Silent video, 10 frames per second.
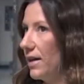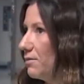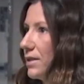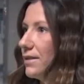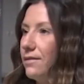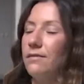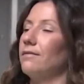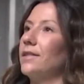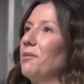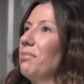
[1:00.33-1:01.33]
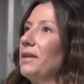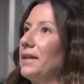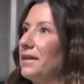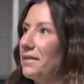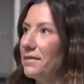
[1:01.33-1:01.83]
I was
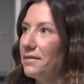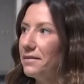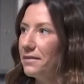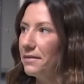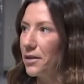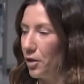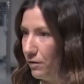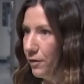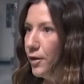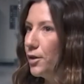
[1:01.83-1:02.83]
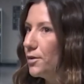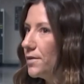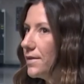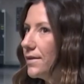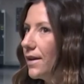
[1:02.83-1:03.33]
simply
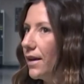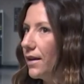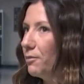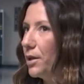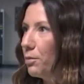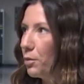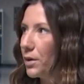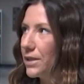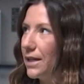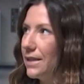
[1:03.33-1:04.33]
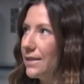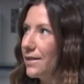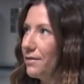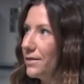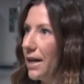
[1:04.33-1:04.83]
confused and people were taking
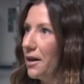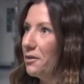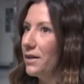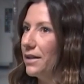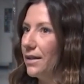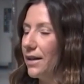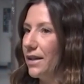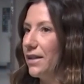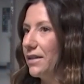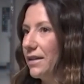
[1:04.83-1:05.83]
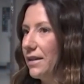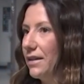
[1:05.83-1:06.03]
stuff down and I